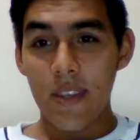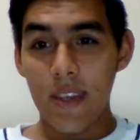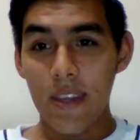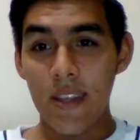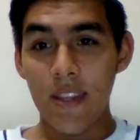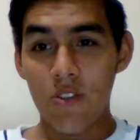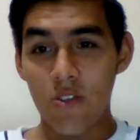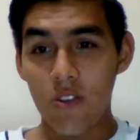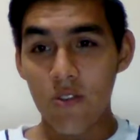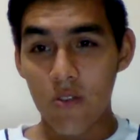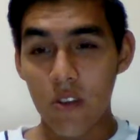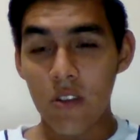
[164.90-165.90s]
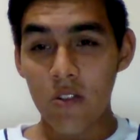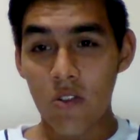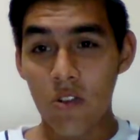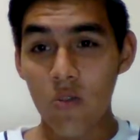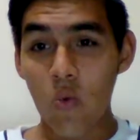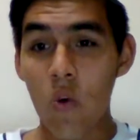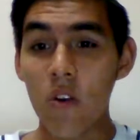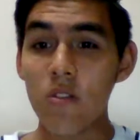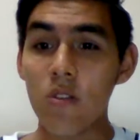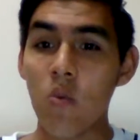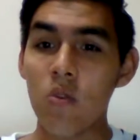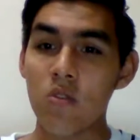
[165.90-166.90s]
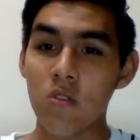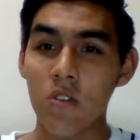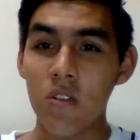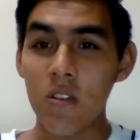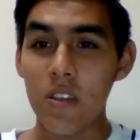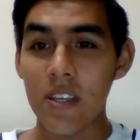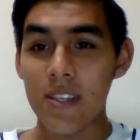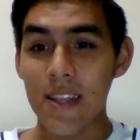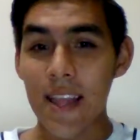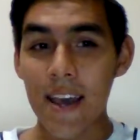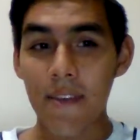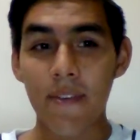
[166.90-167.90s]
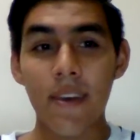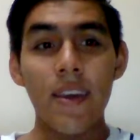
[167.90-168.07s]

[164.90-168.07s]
In short words, soil is life.